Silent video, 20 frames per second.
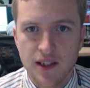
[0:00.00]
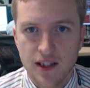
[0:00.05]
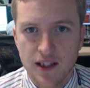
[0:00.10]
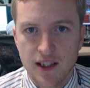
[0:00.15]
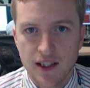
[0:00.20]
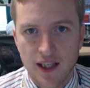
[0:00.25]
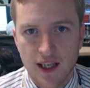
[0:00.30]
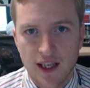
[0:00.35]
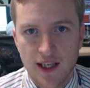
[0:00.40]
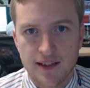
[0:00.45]

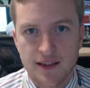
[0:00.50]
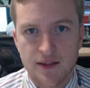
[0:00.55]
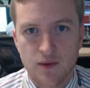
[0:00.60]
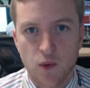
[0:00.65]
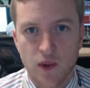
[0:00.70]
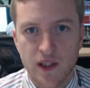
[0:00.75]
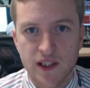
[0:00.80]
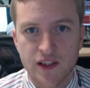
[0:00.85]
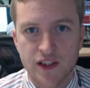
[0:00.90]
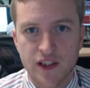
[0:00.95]
as
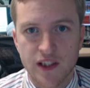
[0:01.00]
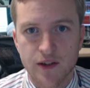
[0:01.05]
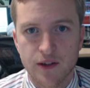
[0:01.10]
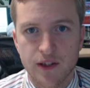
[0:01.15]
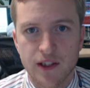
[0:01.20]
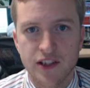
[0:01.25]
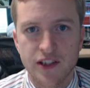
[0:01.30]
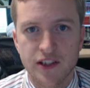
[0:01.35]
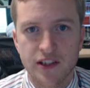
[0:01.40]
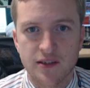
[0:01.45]
wind
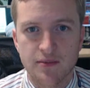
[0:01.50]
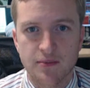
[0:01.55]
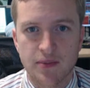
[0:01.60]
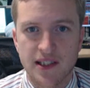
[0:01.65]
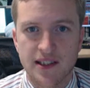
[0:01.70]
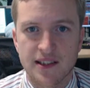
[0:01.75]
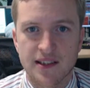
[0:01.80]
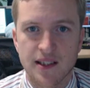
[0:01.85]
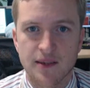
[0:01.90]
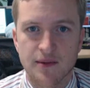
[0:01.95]
generation has
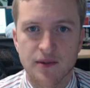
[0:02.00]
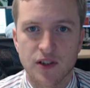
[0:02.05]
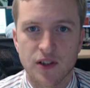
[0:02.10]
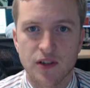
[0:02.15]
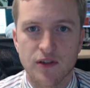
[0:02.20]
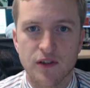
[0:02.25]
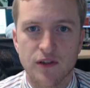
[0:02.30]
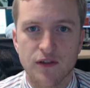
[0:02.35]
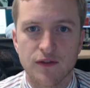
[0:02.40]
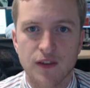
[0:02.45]
picked up to
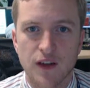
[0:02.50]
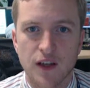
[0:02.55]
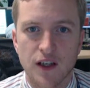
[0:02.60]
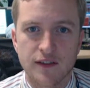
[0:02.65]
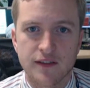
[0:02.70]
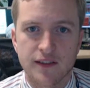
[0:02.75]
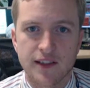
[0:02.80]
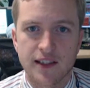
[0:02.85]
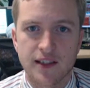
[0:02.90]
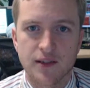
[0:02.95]
over 5
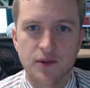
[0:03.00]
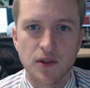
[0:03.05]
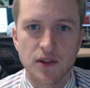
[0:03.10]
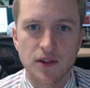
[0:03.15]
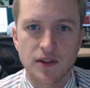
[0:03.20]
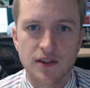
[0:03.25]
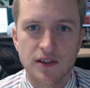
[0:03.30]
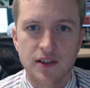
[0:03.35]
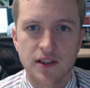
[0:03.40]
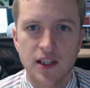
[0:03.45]

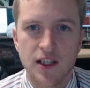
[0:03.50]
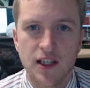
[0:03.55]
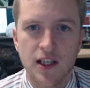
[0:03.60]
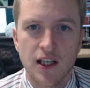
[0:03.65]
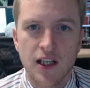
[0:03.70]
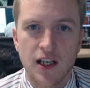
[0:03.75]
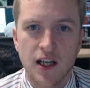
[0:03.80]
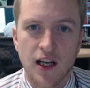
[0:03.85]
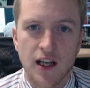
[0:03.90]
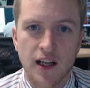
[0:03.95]
gigawatts.
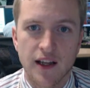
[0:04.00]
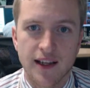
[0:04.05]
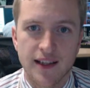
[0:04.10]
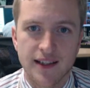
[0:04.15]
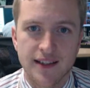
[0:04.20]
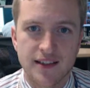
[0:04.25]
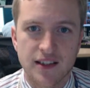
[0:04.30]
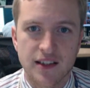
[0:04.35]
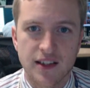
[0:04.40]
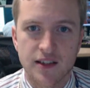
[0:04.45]
That
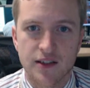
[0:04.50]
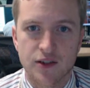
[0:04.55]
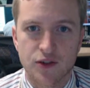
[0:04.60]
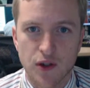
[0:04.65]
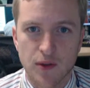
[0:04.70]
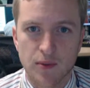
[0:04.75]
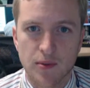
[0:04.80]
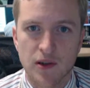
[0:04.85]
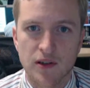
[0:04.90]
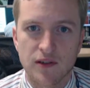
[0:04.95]
is going to
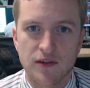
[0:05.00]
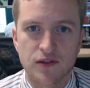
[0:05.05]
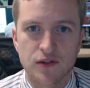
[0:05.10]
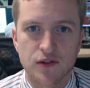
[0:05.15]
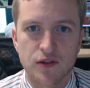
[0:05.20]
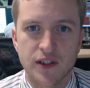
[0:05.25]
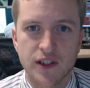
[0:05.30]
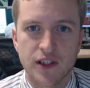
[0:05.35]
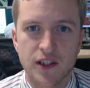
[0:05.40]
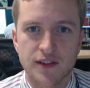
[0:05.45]
drop off
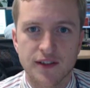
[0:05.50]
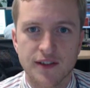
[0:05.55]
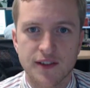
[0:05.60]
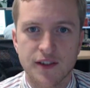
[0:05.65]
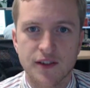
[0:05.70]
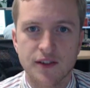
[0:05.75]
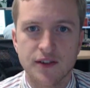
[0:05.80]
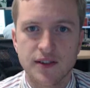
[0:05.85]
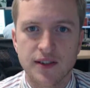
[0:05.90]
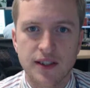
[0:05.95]
through the
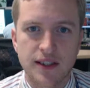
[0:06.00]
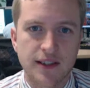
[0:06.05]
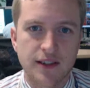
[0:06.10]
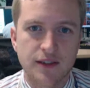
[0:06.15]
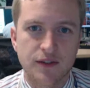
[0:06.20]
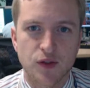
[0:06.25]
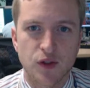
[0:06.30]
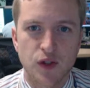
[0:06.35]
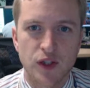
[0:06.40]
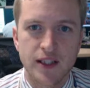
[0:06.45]
afternoon to under
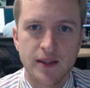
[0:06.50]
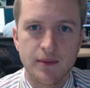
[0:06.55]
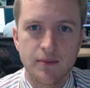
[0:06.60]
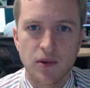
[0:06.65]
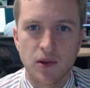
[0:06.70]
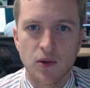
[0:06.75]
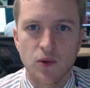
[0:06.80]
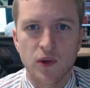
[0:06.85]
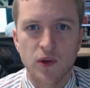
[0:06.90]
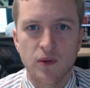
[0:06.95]
3,
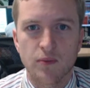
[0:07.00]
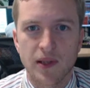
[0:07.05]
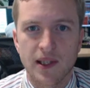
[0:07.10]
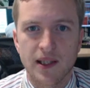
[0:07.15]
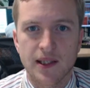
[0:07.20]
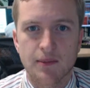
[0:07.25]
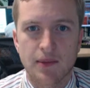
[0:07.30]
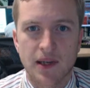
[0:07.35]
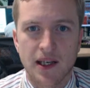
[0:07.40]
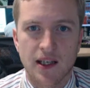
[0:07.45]
but will
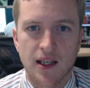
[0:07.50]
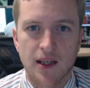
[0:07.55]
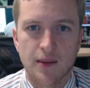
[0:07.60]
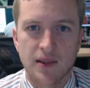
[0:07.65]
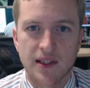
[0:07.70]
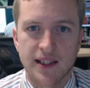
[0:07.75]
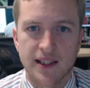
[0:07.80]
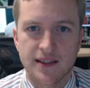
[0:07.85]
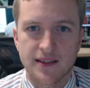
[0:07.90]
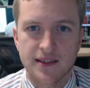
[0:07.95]
pick back up
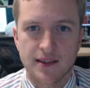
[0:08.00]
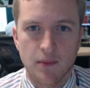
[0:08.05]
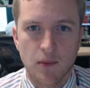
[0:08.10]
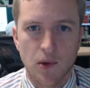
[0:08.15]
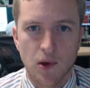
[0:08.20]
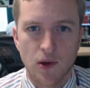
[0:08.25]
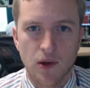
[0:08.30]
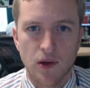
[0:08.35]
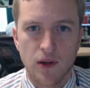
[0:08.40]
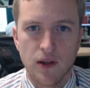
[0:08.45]
again tomorrow.